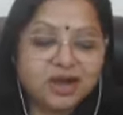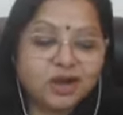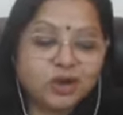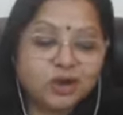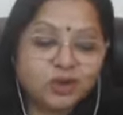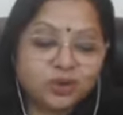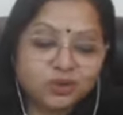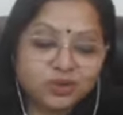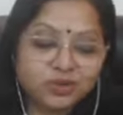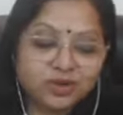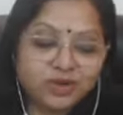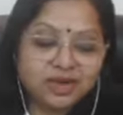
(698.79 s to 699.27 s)

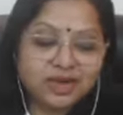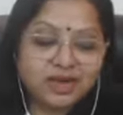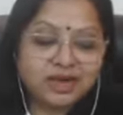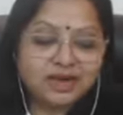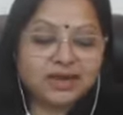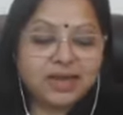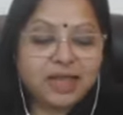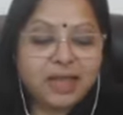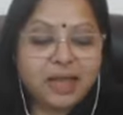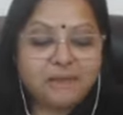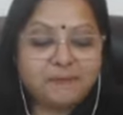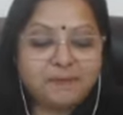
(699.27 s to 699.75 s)
to create
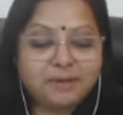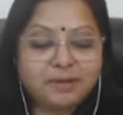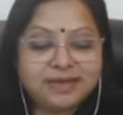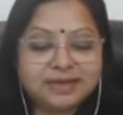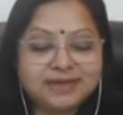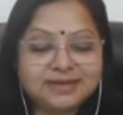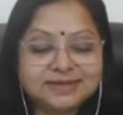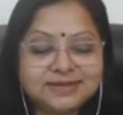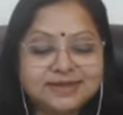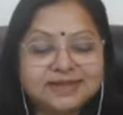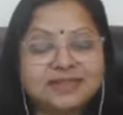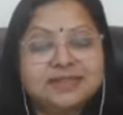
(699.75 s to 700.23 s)

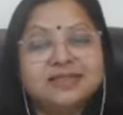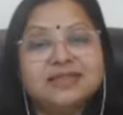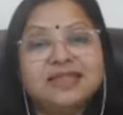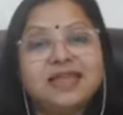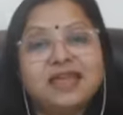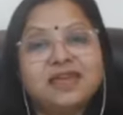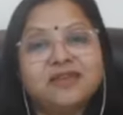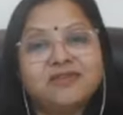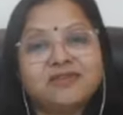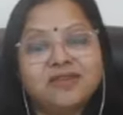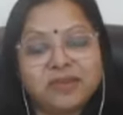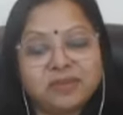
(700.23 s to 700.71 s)
happiness in
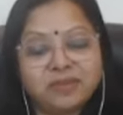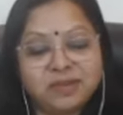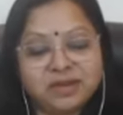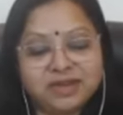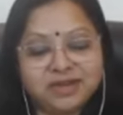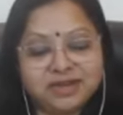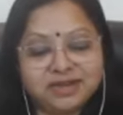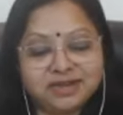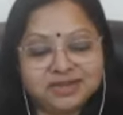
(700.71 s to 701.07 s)
their family.